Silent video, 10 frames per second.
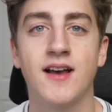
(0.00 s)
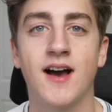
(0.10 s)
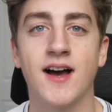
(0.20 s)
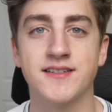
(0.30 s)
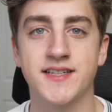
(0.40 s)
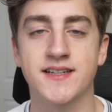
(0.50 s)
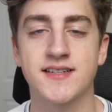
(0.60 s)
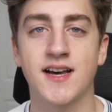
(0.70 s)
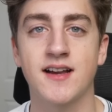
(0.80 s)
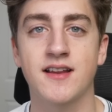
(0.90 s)
on
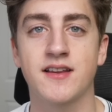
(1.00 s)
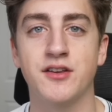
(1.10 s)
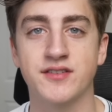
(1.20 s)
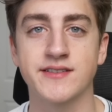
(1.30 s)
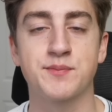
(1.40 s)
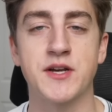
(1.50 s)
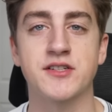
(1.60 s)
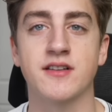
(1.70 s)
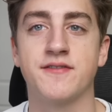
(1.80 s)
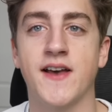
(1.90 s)
TikTok using
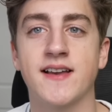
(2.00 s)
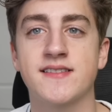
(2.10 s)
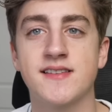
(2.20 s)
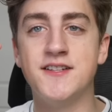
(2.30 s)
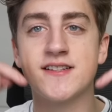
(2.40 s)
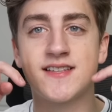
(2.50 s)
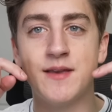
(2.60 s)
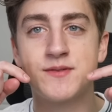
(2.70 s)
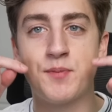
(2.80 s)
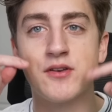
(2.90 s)
special effects. He just
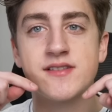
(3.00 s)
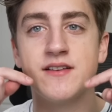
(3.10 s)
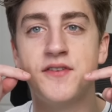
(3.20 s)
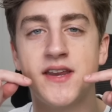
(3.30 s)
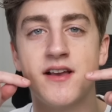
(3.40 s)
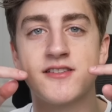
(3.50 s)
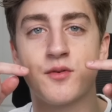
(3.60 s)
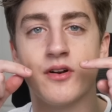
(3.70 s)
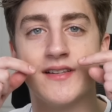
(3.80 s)
keeps posting videos where